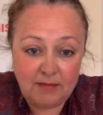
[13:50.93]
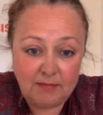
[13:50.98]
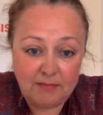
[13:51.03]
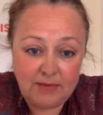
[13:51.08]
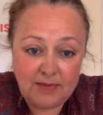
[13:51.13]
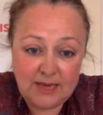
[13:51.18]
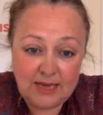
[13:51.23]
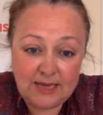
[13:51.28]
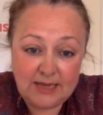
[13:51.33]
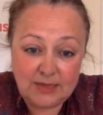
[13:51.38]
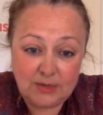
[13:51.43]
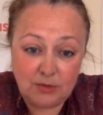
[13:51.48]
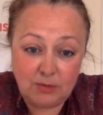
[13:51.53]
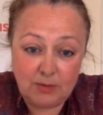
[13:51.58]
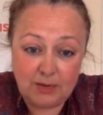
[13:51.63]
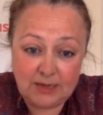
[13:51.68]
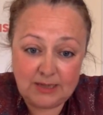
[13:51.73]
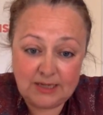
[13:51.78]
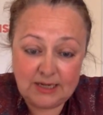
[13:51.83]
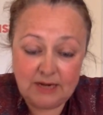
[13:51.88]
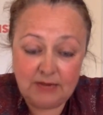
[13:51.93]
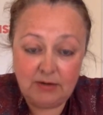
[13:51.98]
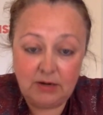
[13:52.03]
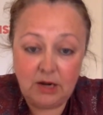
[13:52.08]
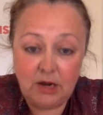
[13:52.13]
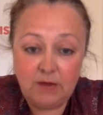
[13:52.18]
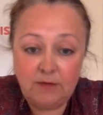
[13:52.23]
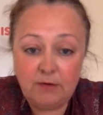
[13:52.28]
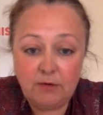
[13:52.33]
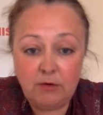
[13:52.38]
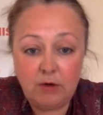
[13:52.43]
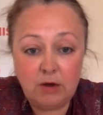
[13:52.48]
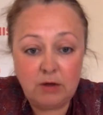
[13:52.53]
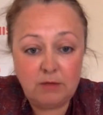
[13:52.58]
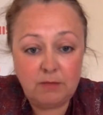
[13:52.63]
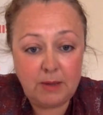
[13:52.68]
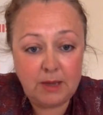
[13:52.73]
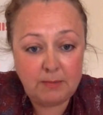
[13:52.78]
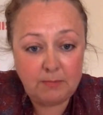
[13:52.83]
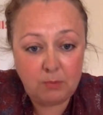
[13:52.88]
yeast or bacterial
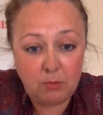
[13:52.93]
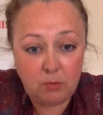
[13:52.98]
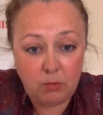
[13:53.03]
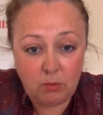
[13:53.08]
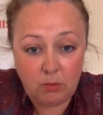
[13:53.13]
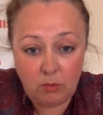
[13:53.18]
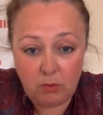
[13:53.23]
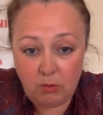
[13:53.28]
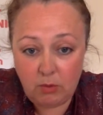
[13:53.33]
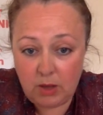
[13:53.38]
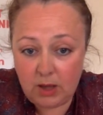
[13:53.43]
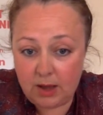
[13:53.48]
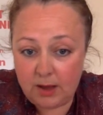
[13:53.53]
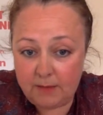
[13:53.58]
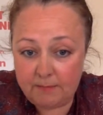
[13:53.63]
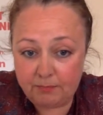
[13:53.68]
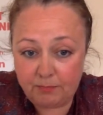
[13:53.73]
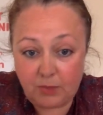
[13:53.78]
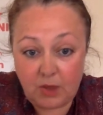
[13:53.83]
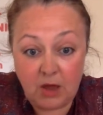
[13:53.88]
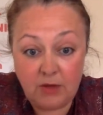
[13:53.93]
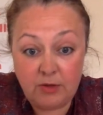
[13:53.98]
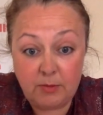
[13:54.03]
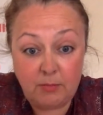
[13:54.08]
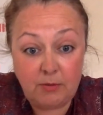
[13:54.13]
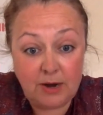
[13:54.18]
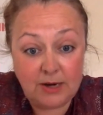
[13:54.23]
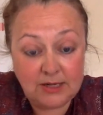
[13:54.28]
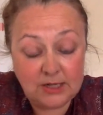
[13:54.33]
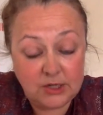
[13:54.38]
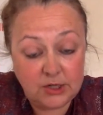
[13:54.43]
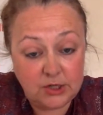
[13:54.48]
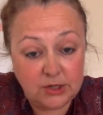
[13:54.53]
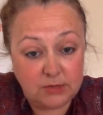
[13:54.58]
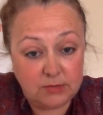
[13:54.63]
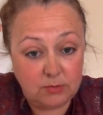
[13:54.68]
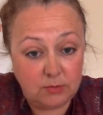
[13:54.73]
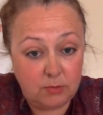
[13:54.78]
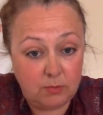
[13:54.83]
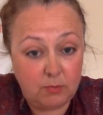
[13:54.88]
overgrowth, people will, other
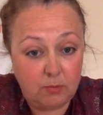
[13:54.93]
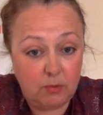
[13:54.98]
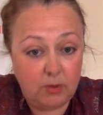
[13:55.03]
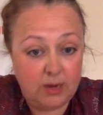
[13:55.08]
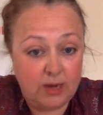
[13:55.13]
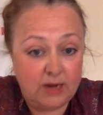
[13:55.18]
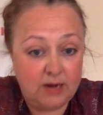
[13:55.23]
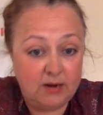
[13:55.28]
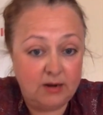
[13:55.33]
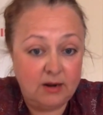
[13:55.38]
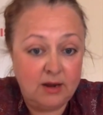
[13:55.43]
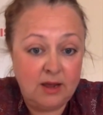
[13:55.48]
practitioners will put in